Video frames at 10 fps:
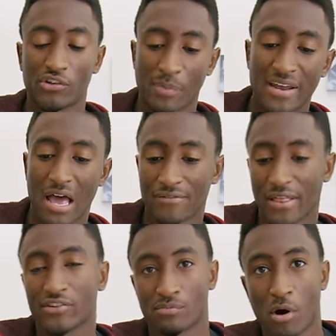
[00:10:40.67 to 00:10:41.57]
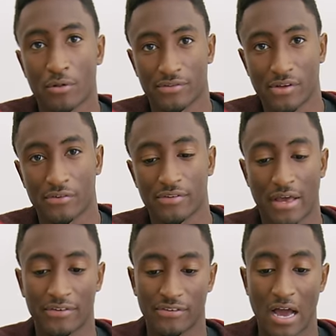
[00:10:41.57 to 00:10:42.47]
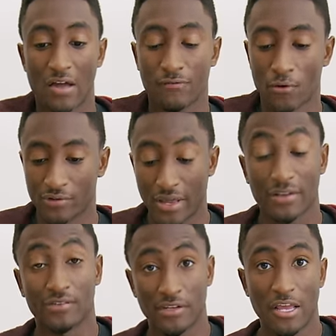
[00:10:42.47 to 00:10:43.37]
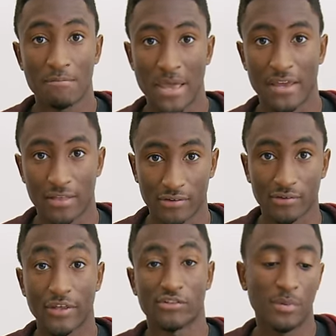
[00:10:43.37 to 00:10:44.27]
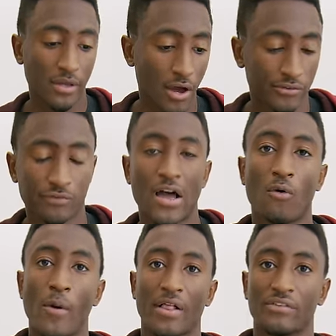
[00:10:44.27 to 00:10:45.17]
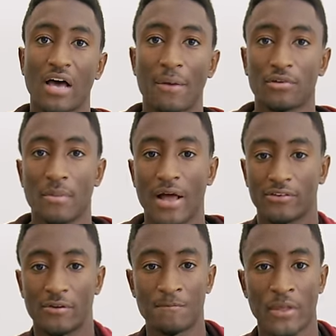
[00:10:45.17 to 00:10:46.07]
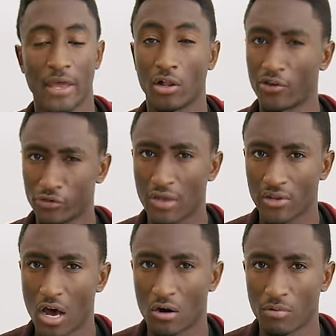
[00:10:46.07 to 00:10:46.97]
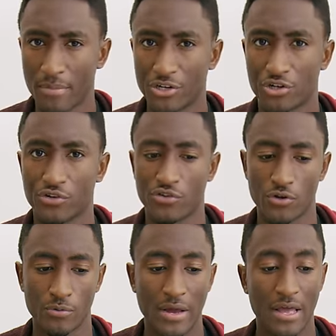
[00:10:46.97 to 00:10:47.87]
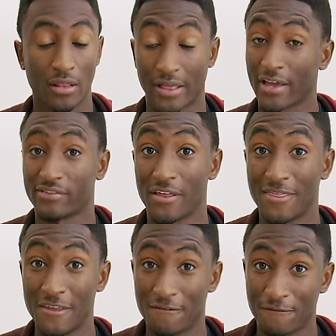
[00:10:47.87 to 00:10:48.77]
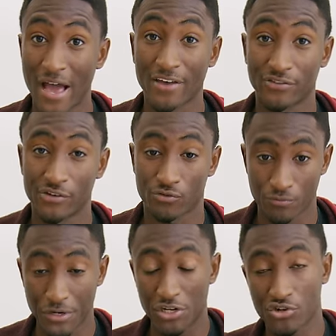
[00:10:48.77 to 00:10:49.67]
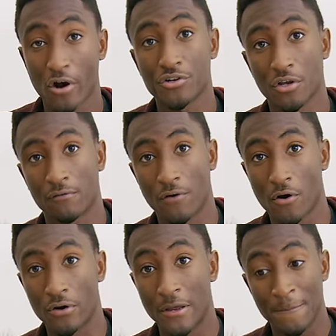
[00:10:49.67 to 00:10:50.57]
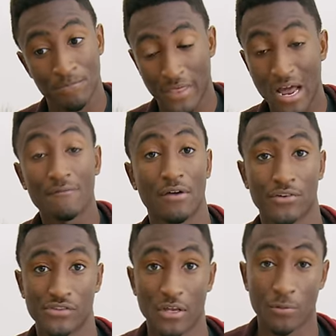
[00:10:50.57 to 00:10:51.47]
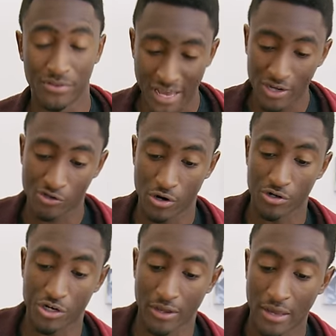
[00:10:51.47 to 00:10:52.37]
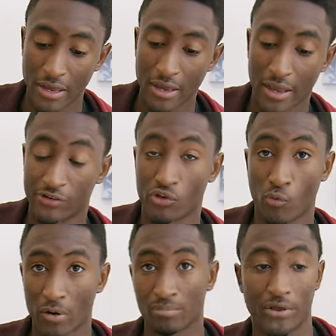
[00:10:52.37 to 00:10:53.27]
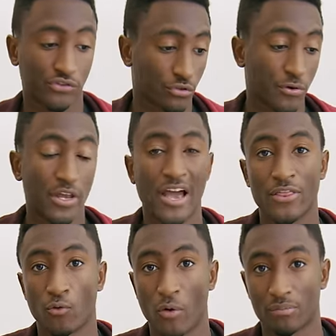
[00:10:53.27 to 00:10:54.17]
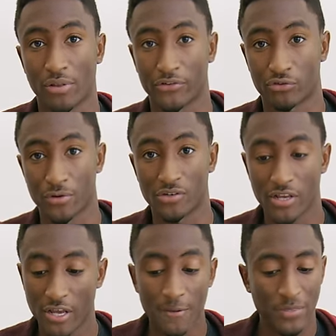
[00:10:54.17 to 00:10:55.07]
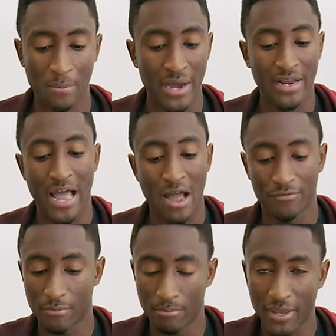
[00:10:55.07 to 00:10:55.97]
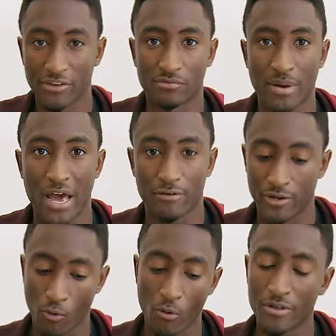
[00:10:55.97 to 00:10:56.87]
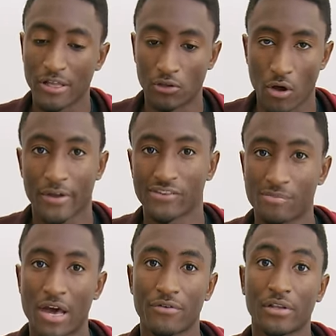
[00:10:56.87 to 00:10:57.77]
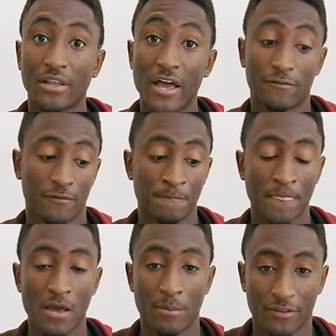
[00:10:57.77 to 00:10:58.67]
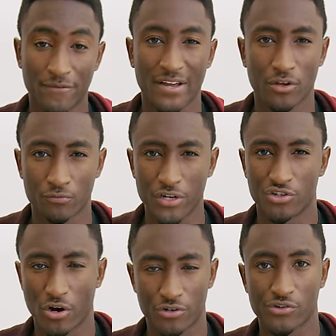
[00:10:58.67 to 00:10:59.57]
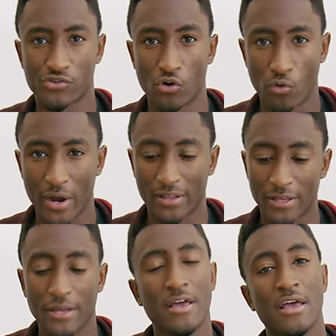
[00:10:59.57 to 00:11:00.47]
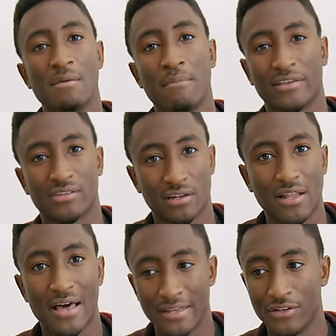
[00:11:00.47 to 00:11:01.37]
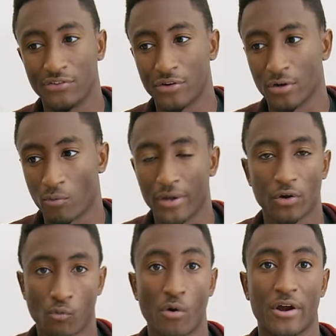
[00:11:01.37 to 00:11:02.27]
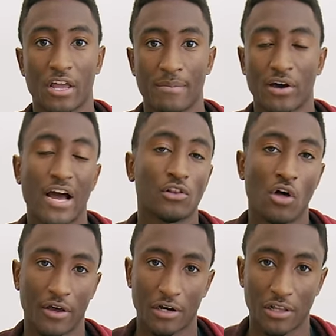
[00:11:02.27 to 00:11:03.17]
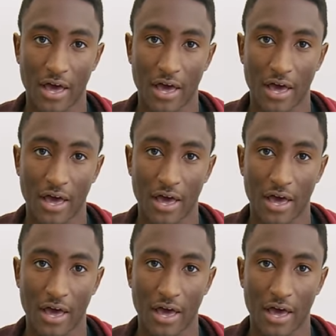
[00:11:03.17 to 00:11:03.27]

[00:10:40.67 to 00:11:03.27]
despite having that smaller cell size, the iPhone tends to keep making this list because of how well it's optimized. And also even honorable mention to, like I said, the fastest recharging phone that I've ever seen with dash charging. It's the OnePlus 3 and the OnePlus 3T. It might not have the biggest battery or the longest battery life, but the fact that it recharges so quickly makes it a lot easier when you're worrying about how long it'll